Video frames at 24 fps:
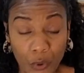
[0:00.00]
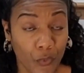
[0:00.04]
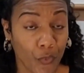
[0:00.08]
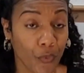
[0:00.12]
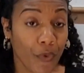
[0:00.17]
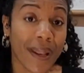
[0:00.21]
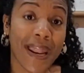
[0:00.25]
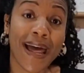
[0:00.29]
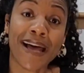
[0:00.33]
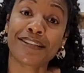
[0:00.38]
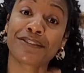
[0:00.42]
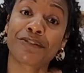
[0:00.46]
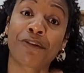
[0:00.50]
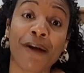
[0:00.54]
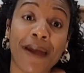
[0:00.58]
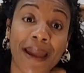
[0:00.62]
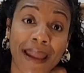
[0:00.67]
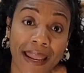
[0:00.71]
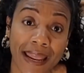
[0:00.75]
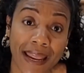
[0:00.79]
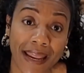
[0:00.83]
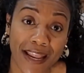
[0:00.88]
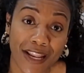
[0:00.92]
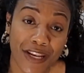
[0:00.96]
Well, that's
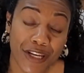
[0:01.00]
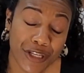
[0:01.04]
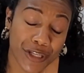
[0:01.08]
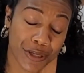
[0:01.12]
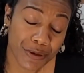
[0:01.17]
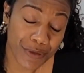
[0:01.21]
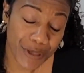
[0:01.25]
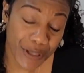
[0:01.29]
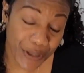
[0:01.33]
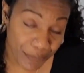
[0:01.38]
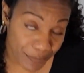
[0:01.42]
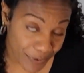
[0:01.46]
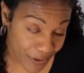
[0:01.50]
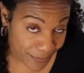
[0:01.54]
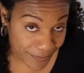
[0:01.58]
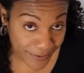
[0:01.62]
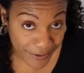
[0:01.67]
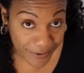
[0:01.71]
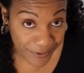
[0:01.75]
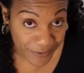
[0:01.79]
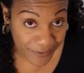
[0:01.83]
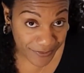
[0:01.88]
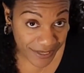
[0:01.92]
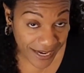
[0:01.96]
great. Do you,
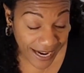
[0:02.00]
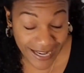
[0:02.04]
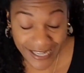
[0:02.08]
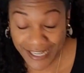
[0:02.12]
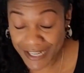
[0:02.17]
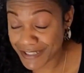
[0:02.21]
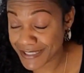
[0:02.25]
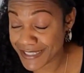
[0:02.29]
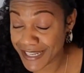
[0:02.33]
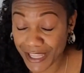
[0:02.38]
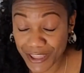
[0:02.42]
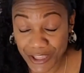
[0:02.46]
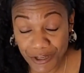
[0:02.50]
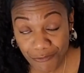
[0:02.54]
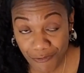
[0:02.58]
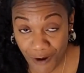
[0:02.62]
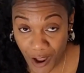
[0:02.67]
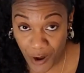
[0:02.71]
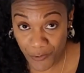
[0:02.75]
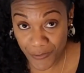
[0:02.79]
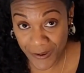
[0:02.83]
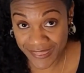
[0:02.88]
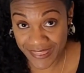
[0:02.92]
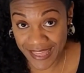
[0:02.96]
boo-boo? And there's nothing wrong
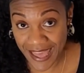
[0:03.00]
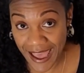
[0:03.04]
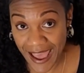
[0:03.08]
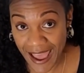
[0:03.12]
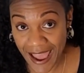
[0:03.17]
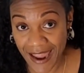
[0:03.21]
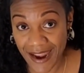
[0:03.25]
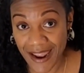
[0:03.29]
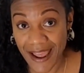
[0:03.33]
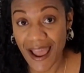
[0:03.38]
with that.